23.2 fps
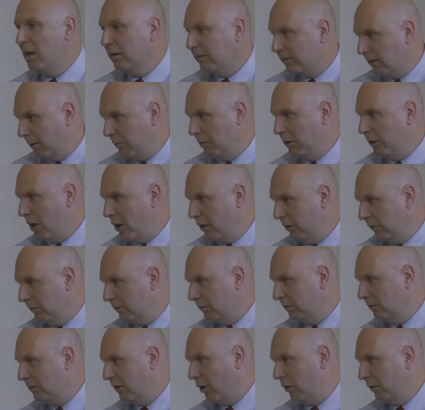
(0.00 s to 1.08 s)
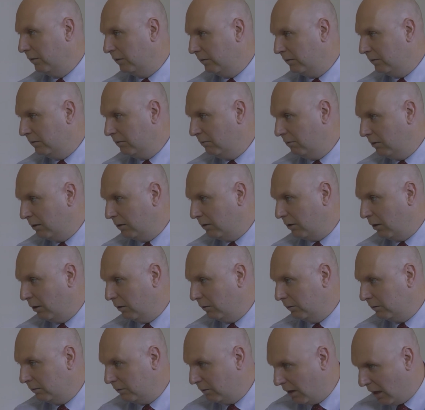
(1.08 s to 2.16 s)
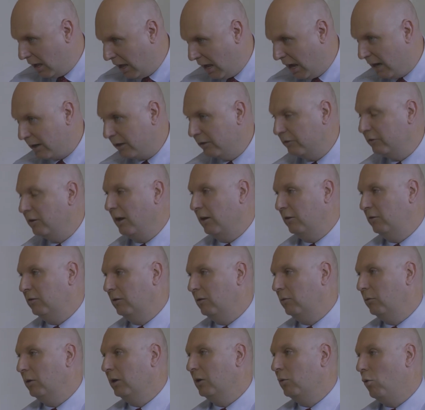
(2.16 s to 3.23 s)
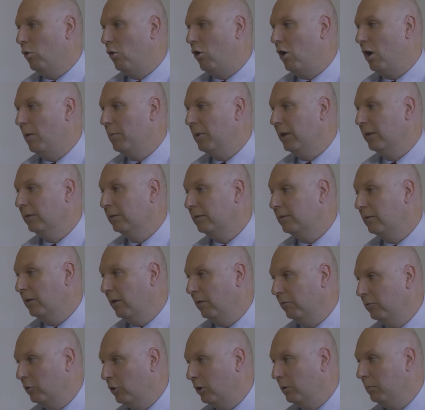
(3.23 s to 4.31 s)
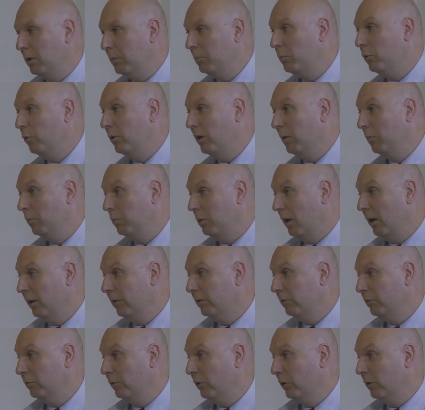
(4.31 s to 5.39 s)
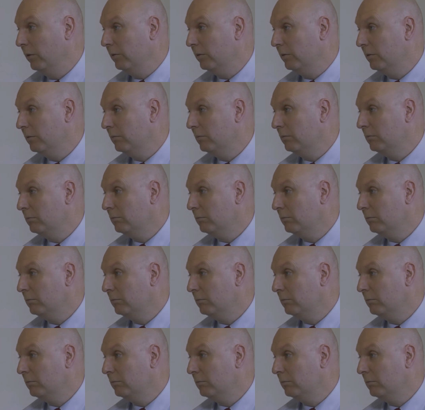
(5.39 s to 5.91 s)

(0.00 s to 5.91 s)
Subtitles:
Some of those architecture requirements have got to be put in place first.